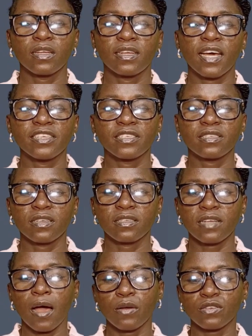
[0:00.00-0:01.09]
Niger State
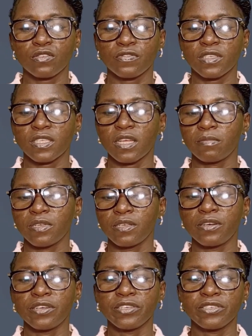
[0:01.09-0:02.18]
House of Assembly
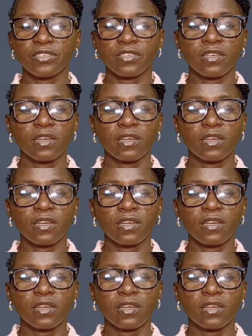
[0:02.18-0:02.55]
urged